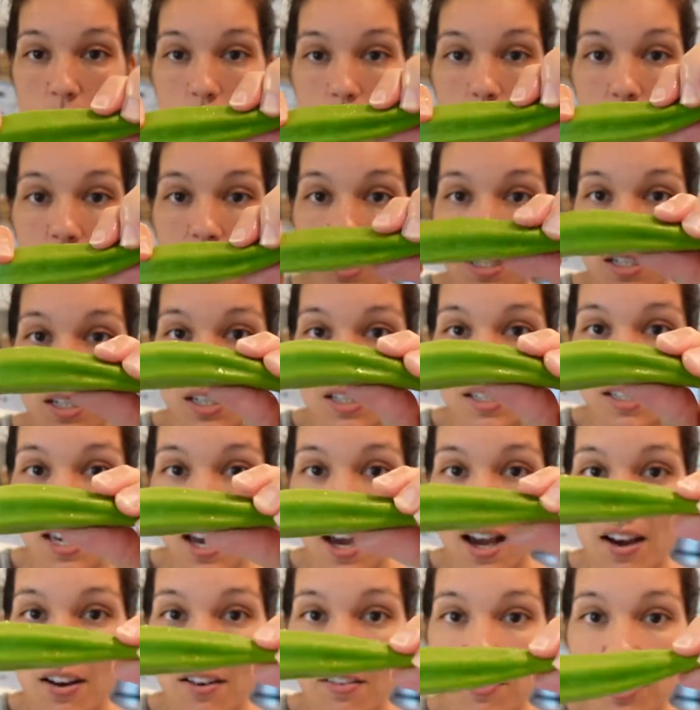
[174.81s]
but it does
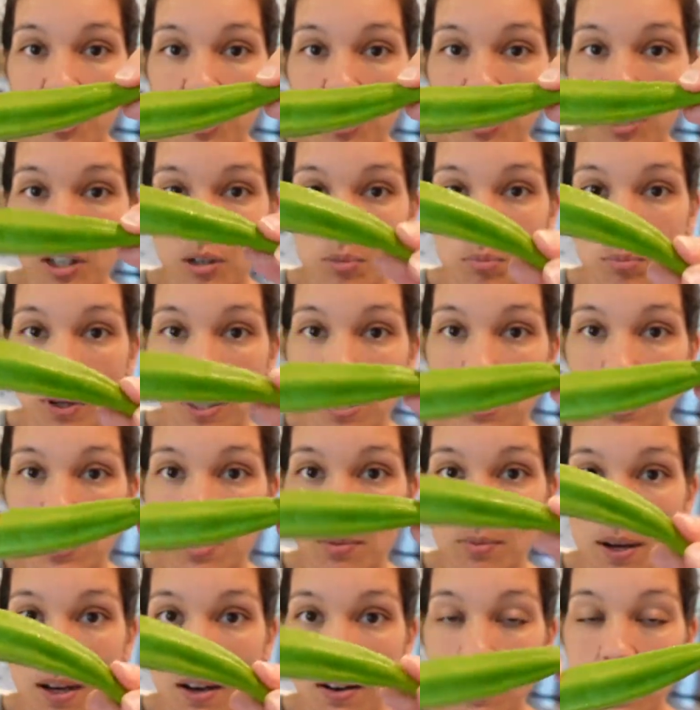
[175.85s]
have a good bend
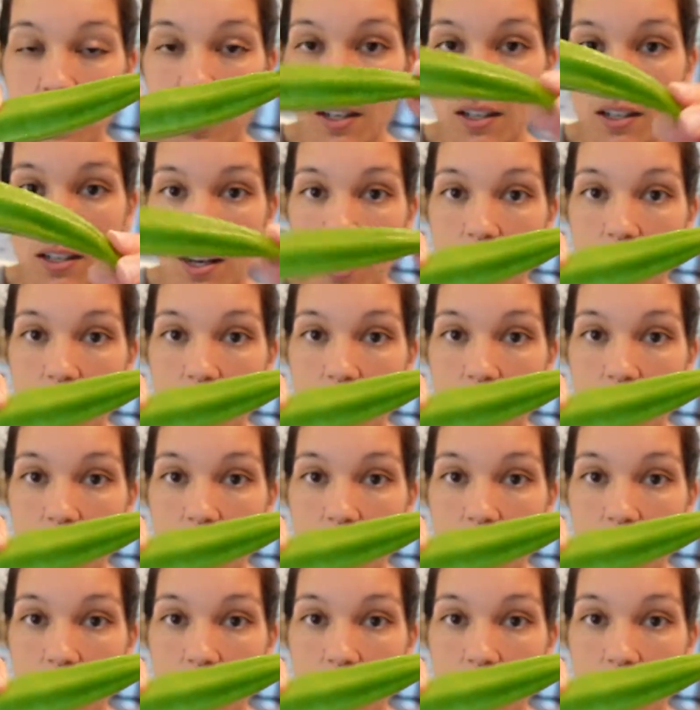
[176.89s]
about it.